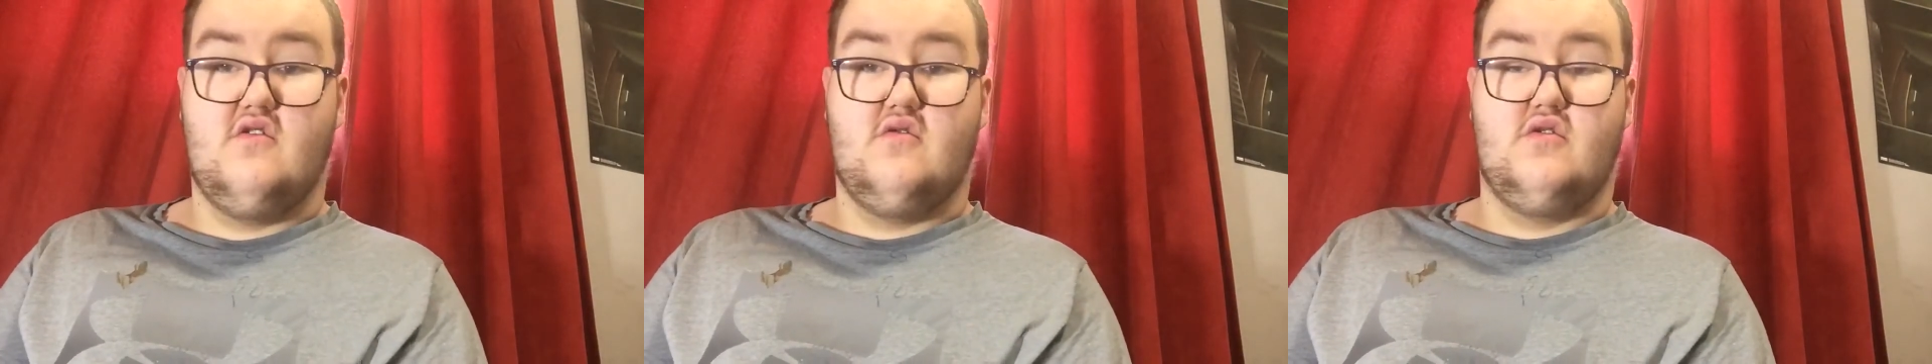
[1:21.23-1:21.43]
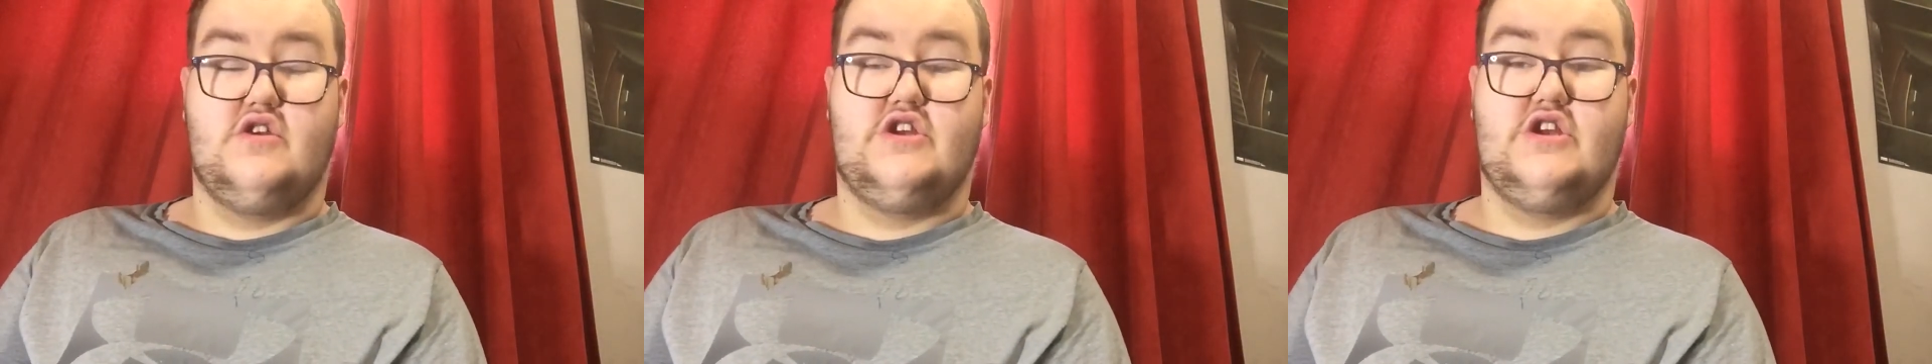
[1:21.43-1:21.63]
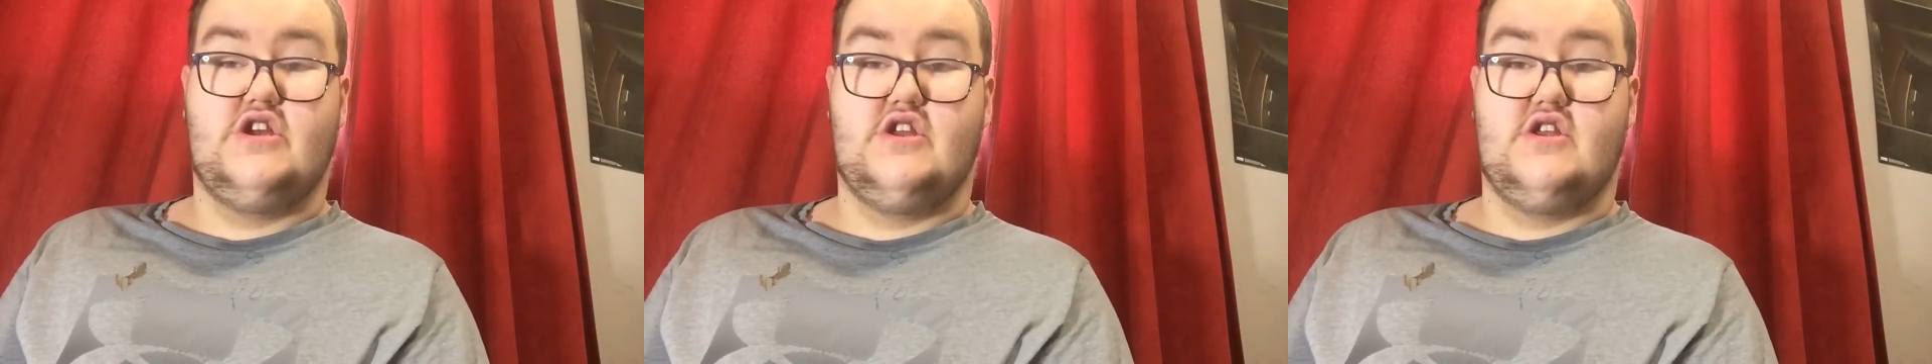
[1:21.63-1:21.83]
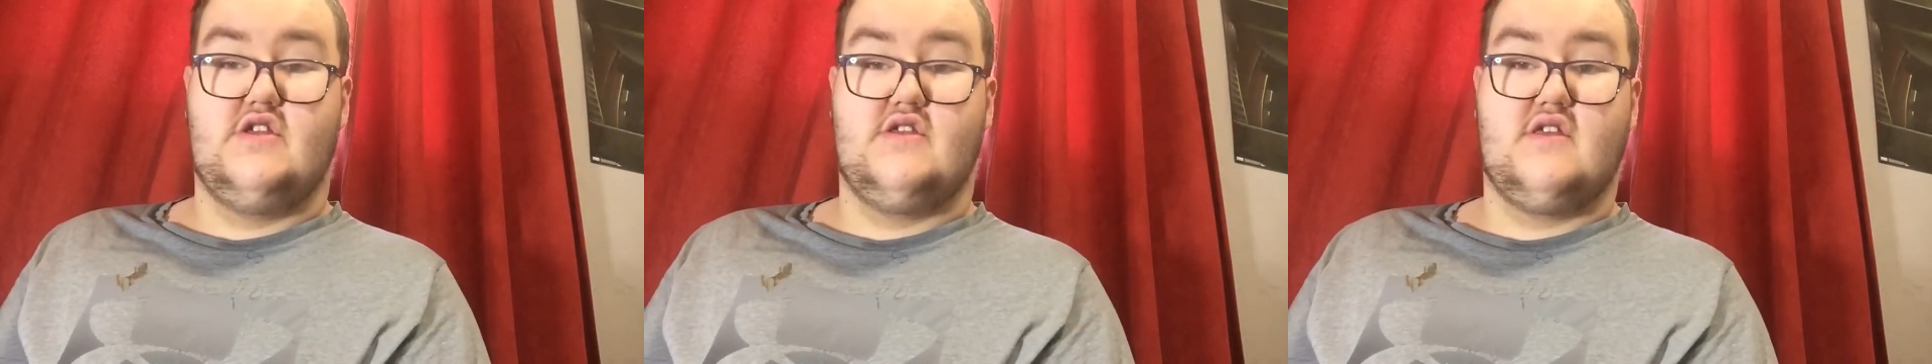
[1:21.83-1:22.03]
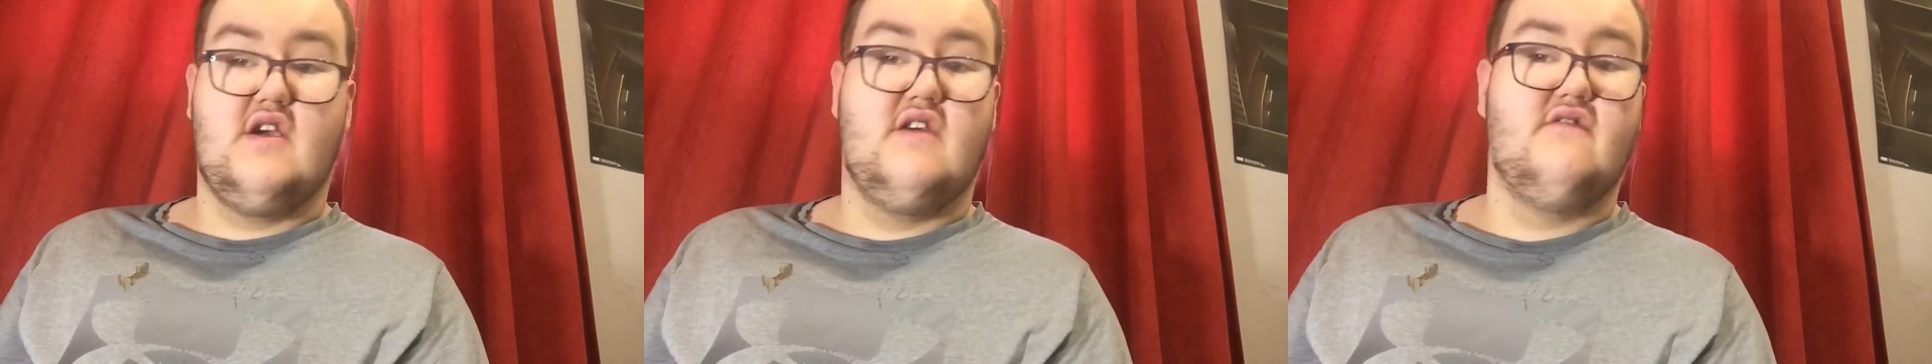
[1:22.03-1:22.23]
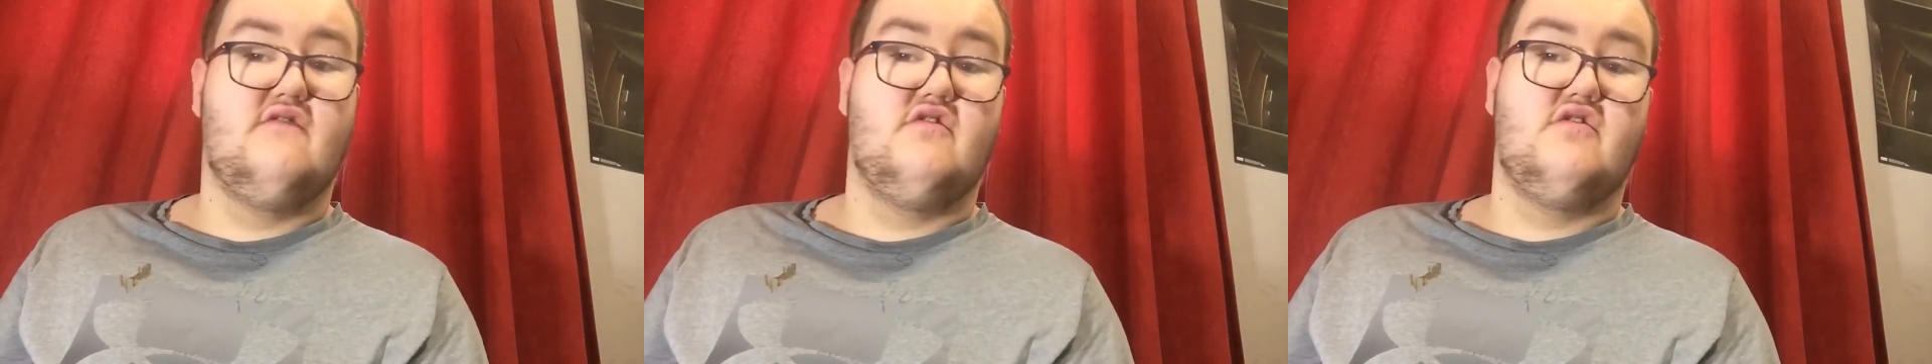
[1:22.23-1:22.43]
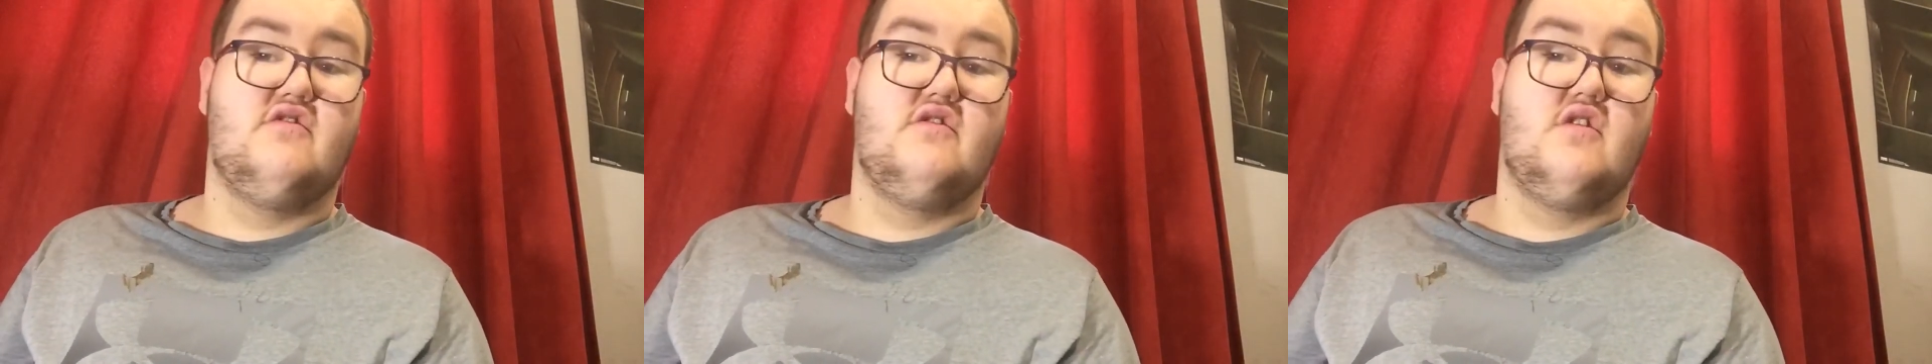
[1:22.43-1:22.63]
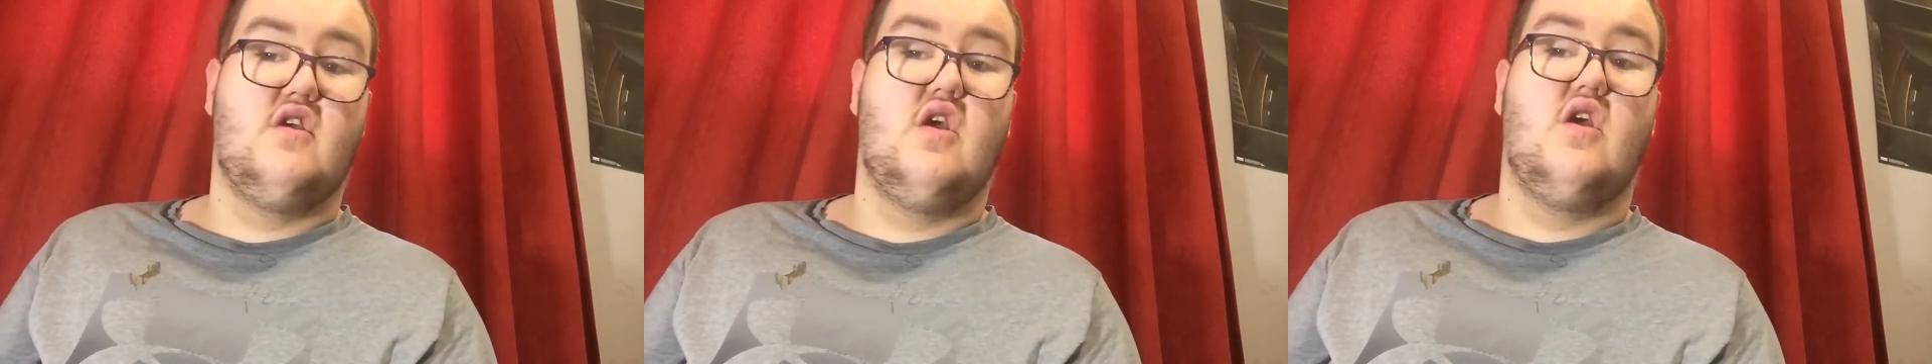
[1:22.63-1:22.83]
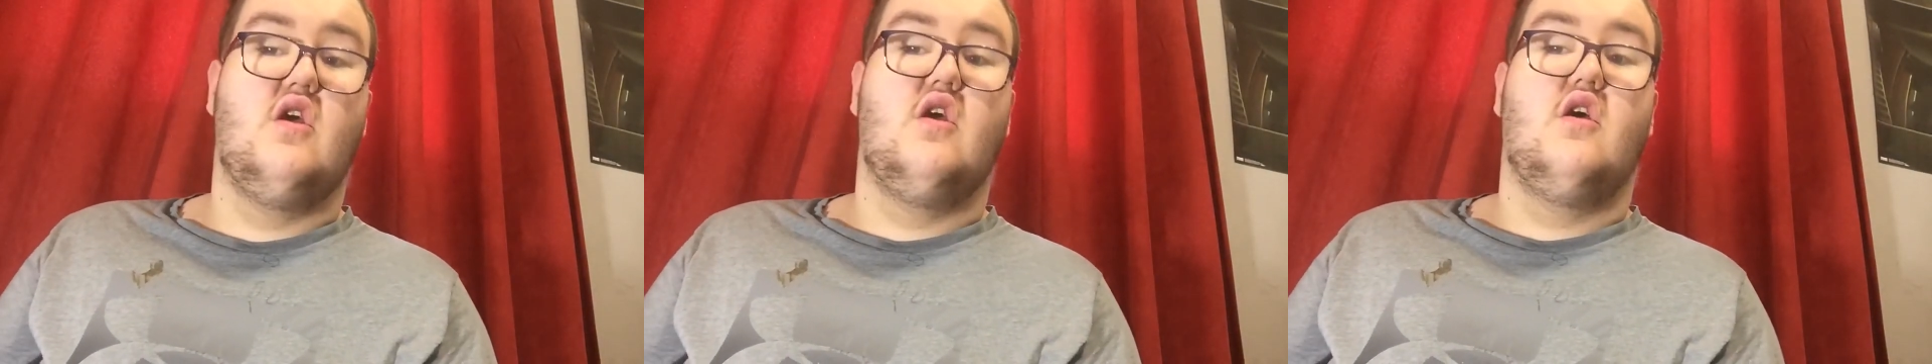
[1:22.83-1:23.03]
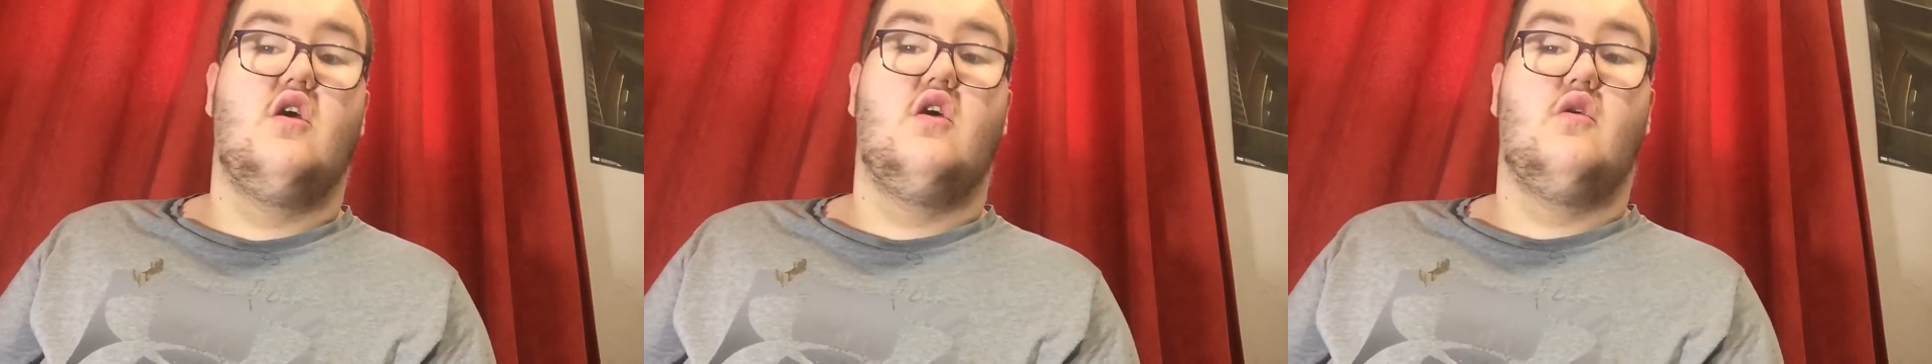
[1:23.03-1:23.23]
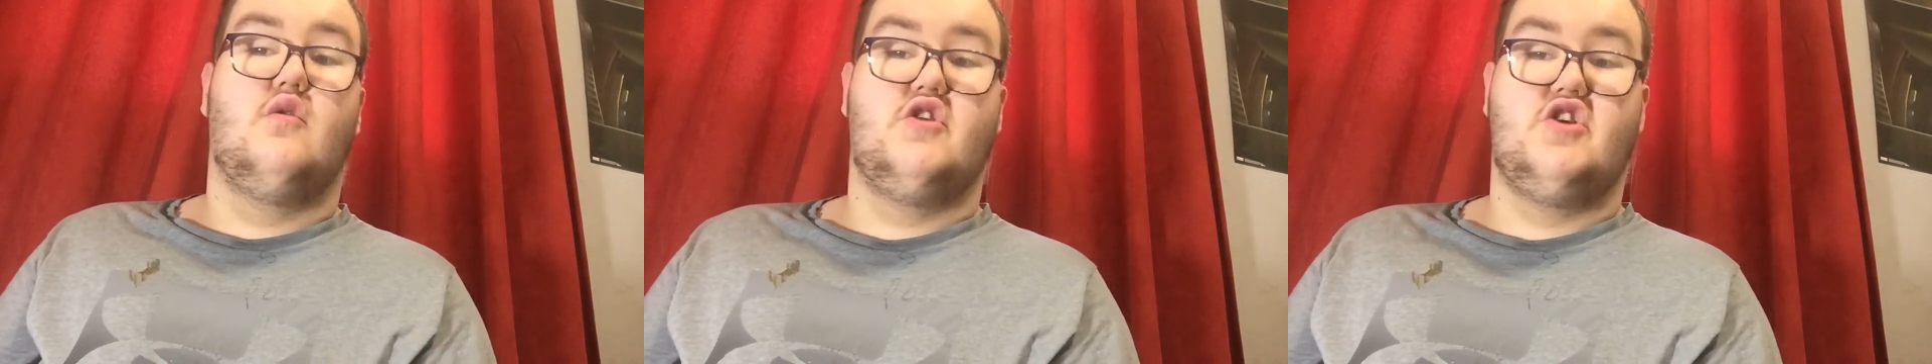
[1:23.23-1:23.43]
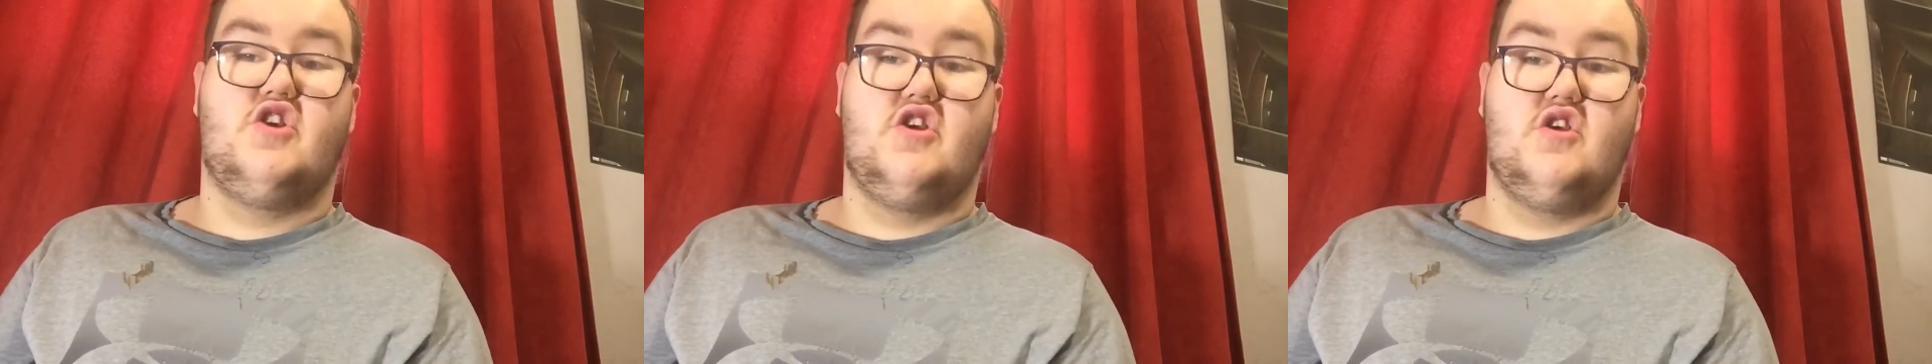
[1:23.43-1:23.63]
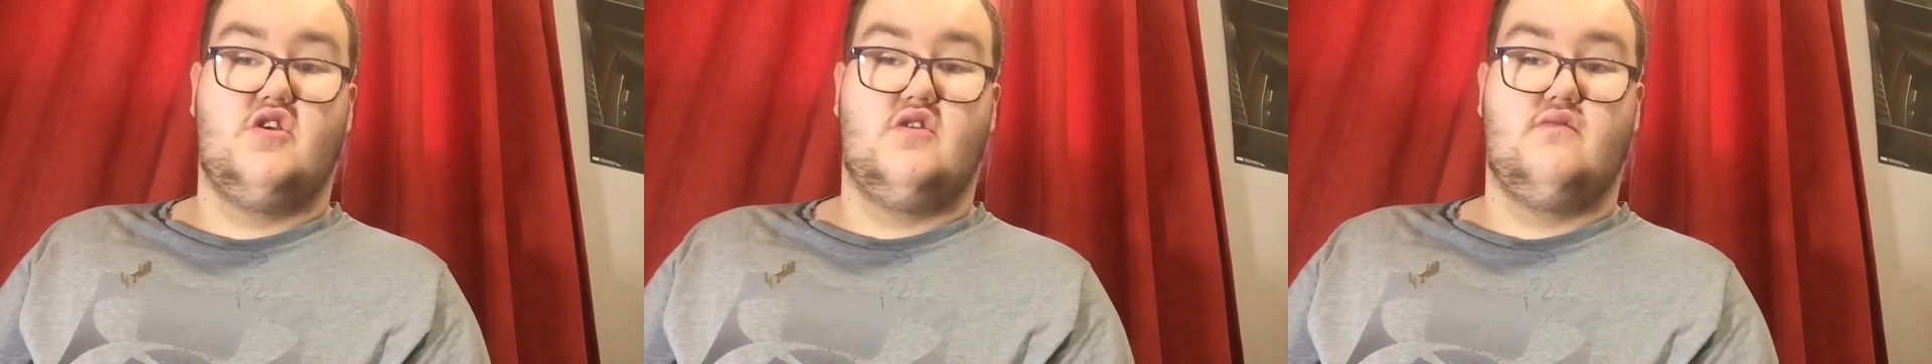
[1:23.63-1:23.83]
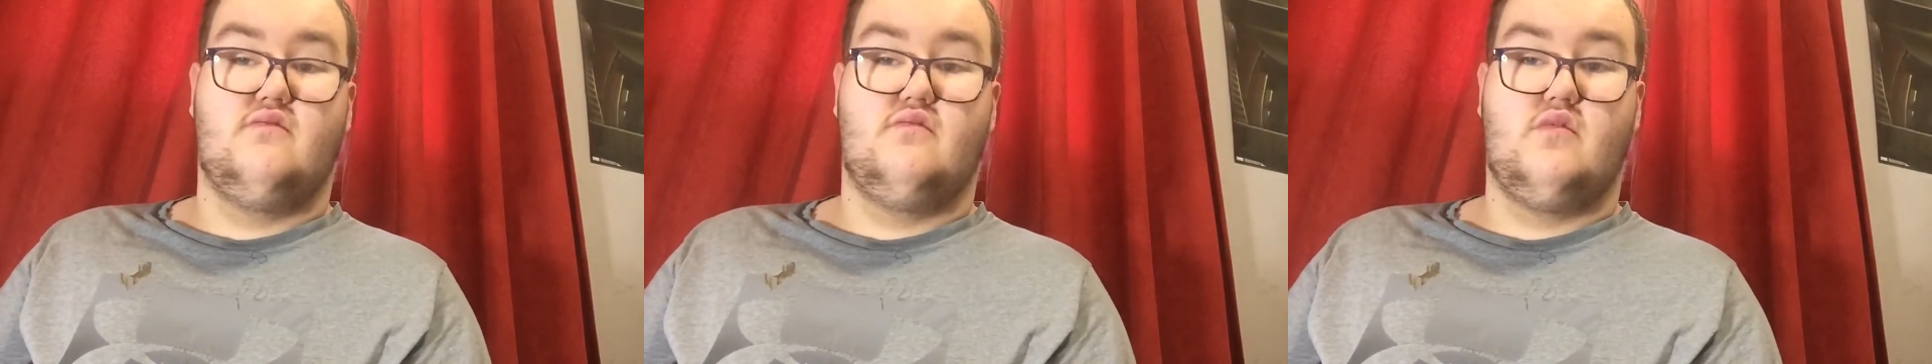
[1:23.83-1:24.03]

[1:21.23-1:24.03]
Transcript: when she discovers when she